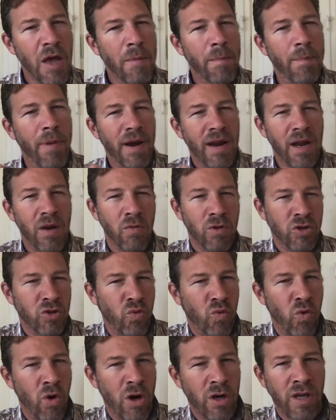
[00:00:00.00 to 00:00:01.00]
but it was
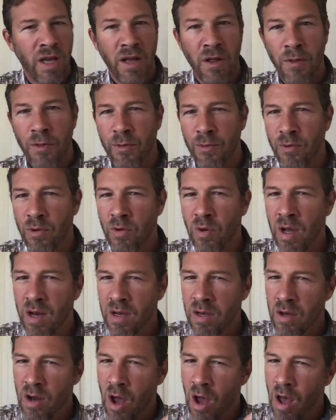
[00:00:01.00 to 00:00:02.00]
working through a
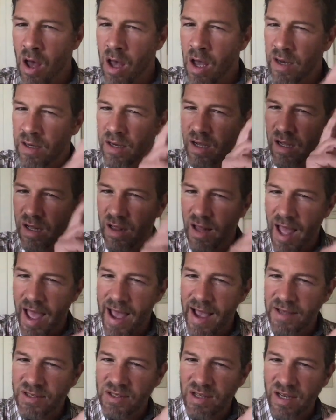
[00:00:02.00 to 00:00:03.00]

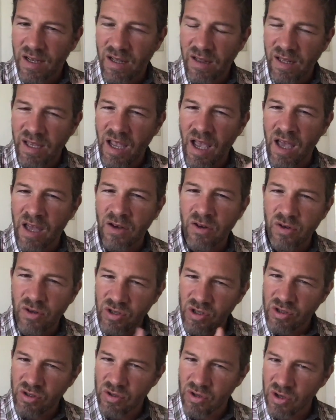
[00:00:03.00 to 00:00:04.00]
non-classically
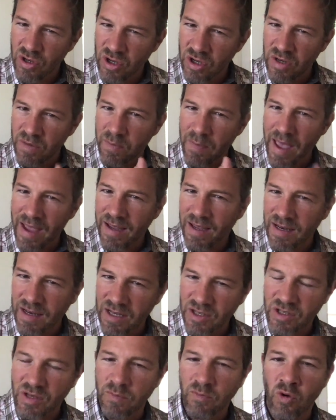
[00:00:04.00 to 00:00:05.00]
understood
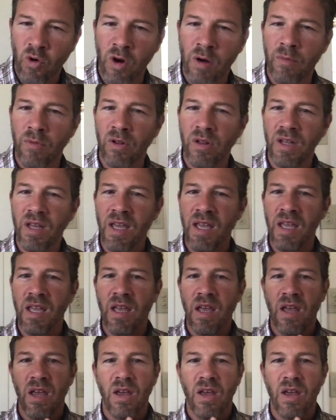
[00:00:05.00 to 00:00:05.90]
mechanism. Normally,